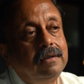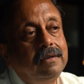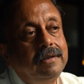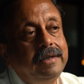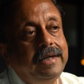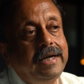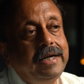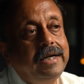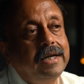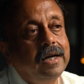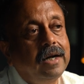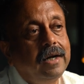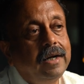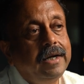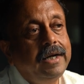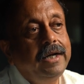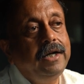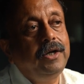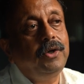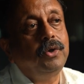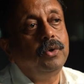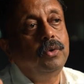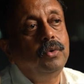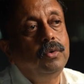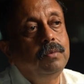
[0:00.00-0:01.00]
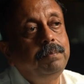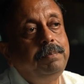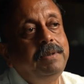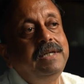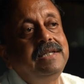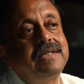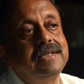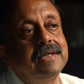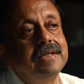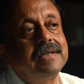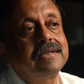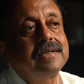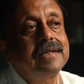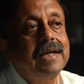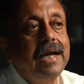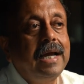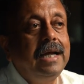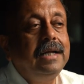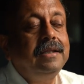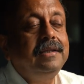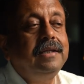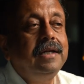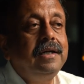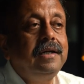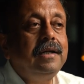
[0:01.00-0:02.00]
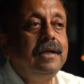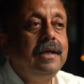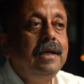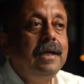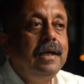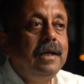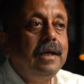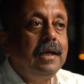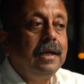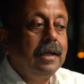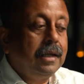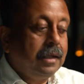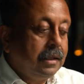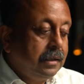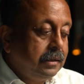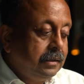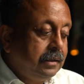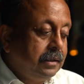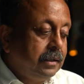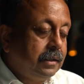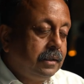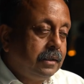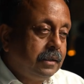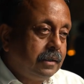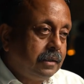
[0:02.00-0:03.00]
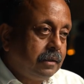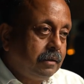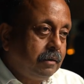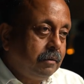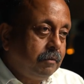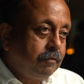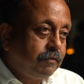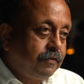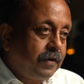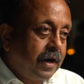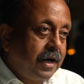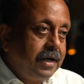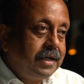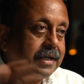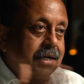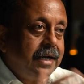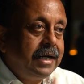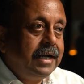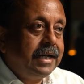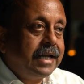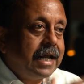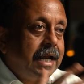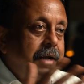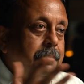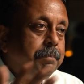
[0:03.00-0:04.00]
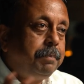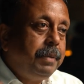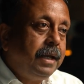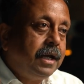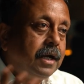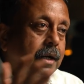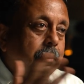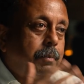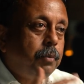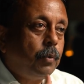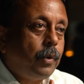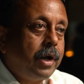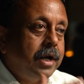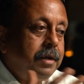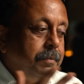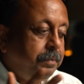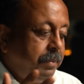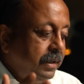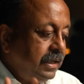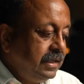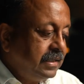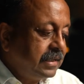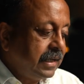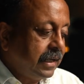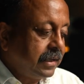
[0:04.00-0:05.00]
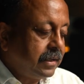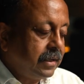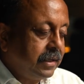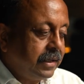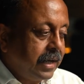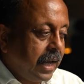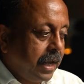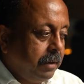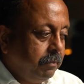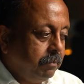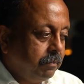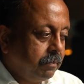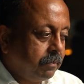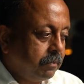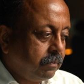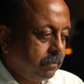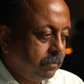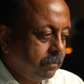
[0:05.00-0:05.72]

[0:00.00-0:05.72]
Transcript: data into pieces, and then the front end can pick up one piece at a time.